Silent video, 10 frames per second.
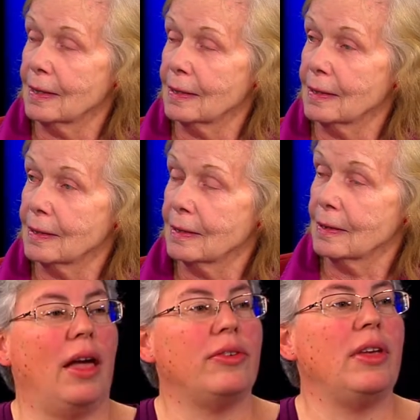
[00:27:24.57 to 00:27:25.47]
Uh,
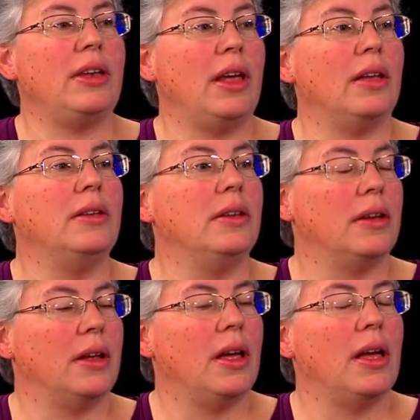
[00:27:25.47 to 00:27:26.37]
yes, he did,
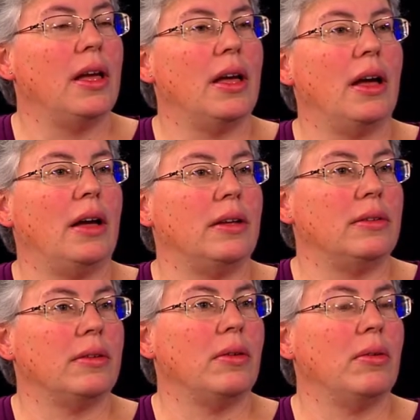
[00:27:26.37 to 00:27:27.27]
uh,
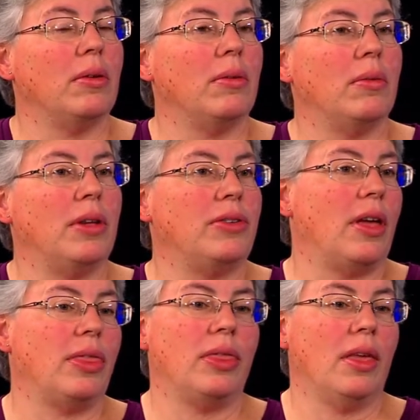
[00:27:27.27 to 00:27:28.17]
which
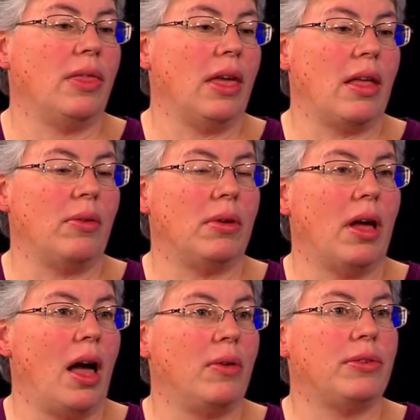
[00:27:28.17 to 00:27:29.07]
I, I think I,
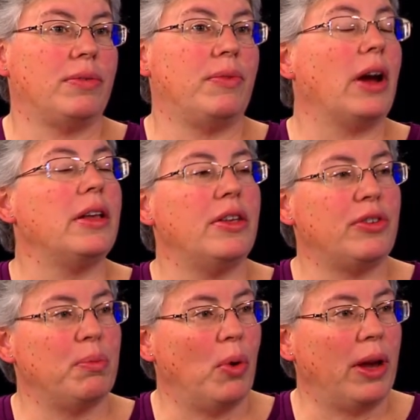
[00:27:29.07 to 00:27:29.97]
I was very
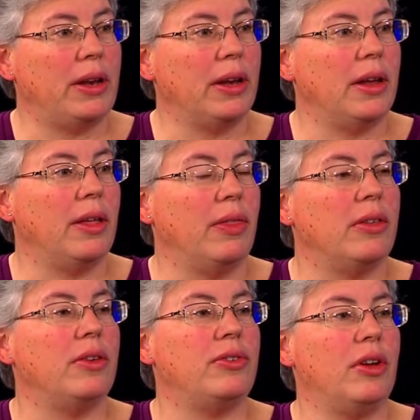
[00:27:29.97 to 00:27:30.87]
disappointed in the
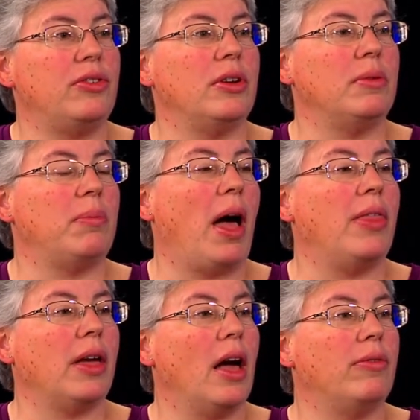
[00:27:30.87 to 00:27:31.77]
decision by
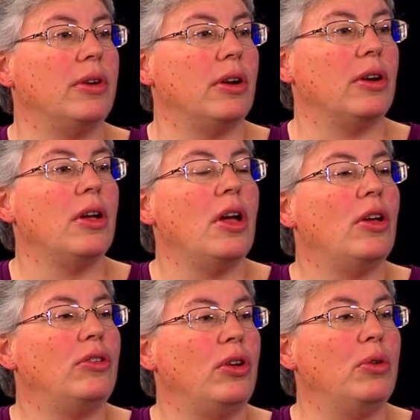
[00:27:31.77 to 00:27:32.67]
the governor
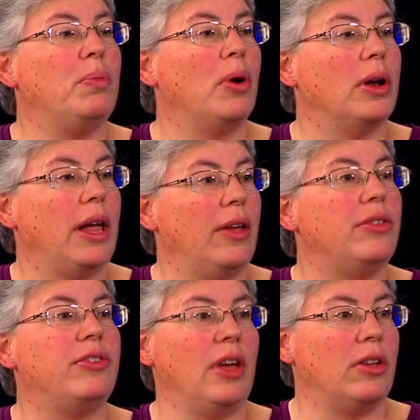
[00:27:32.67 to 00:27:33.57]
to put his
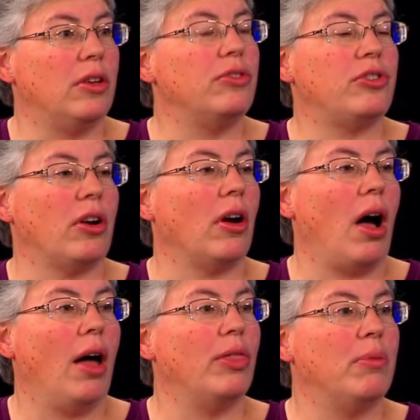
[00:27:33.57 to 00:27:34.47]
signature
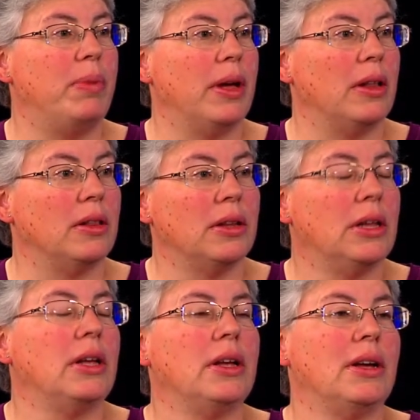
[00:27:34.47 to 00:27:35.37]
on the bill.
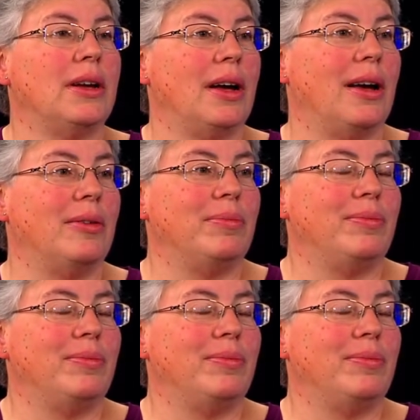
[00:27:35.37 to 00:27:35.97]
Yeah. Um,